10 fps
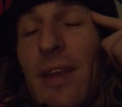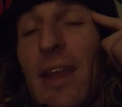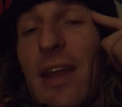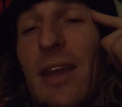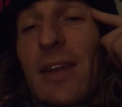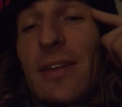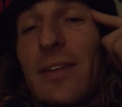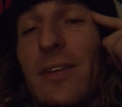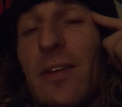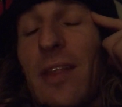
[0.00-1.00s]
And,
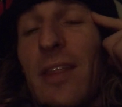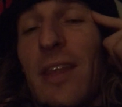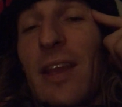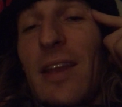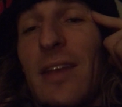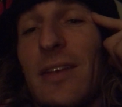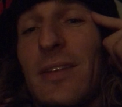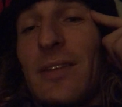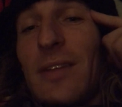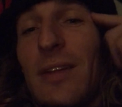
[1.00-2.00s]
you know, the thing
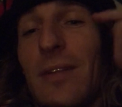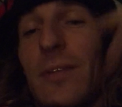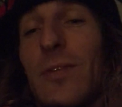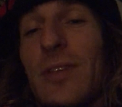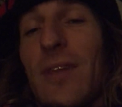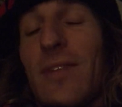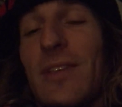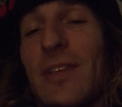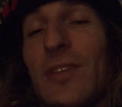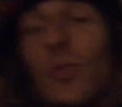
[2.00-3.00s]
is, Luke
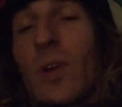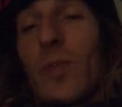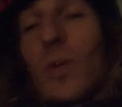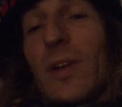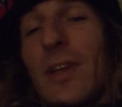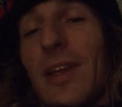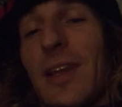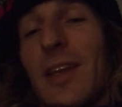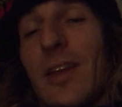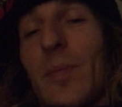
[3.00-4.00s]
17:21, the
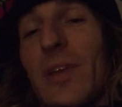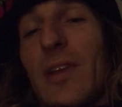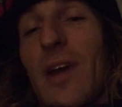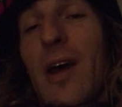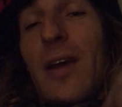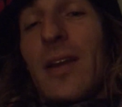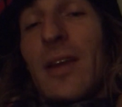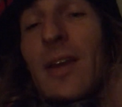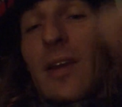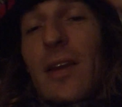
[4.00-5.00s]
kingdom of Yah
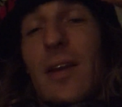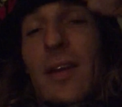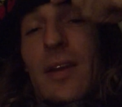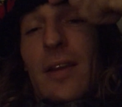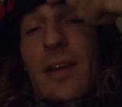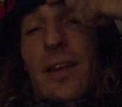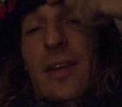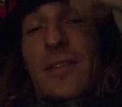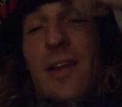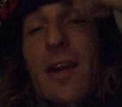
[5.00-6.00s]

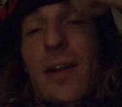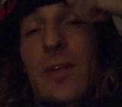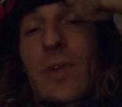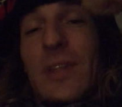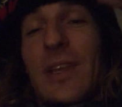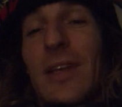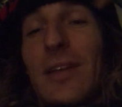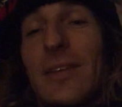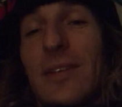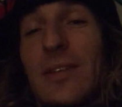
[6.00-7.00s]
is already within
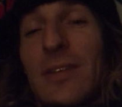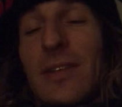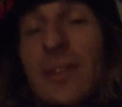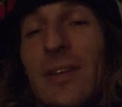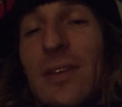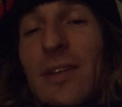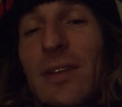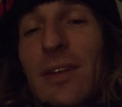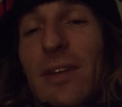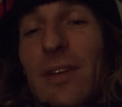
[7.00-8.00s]
us.
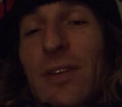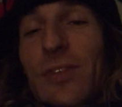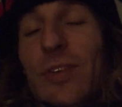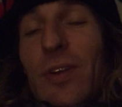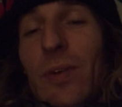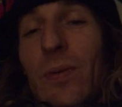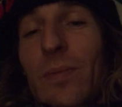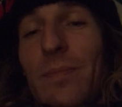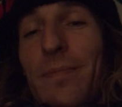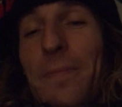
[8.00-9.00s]
So,
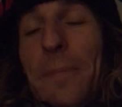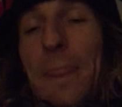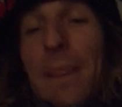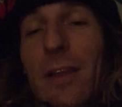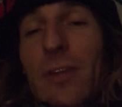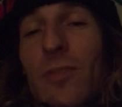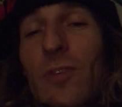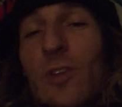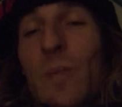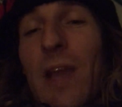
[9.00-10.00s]

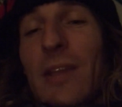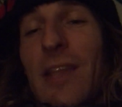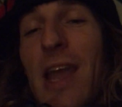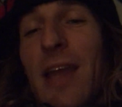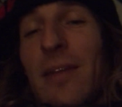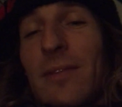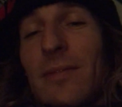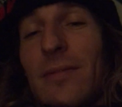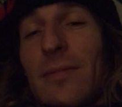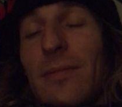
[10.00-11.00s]
respect that,
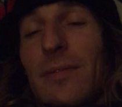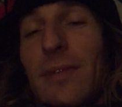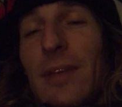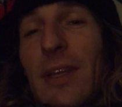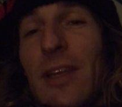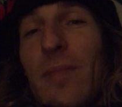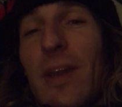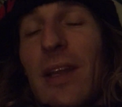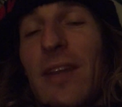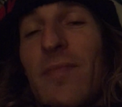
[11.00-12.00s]
and you
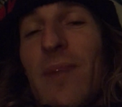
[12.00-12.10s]
better give